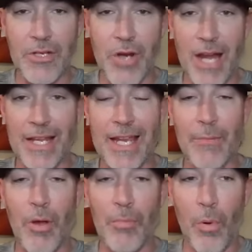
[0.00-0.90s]
trying to get
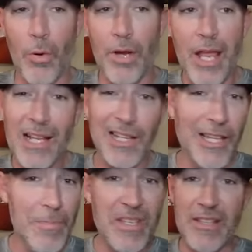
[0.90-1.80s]
him on board.
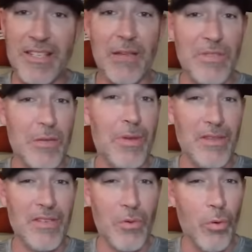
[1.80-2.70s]
Clemson seems to be
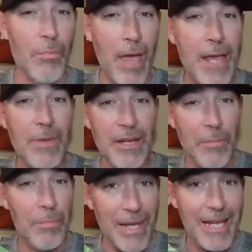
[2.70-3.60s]
the school maybe to
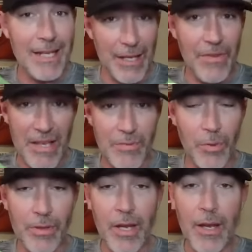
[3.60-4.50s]
beat in this
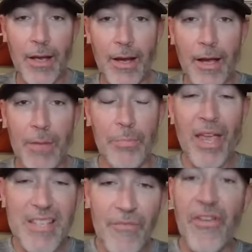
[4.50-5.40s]
one. He plays at